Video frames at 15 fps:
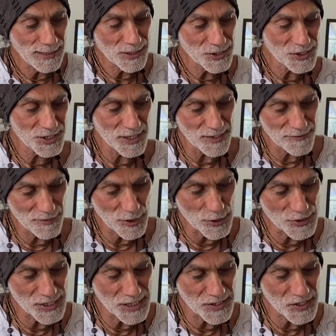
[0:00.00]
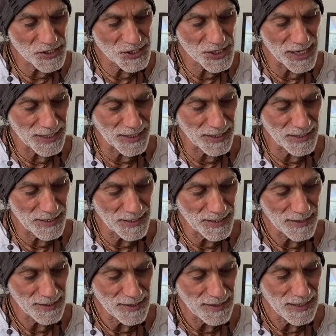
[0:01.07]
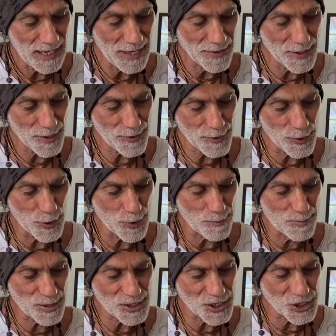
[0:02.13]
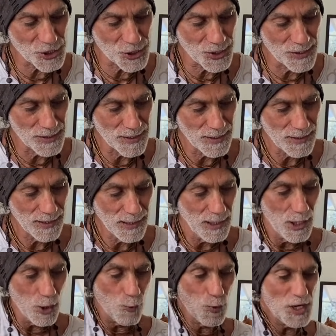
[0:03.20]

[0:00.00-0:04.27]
Instead of using the 2nd and the 3rd position,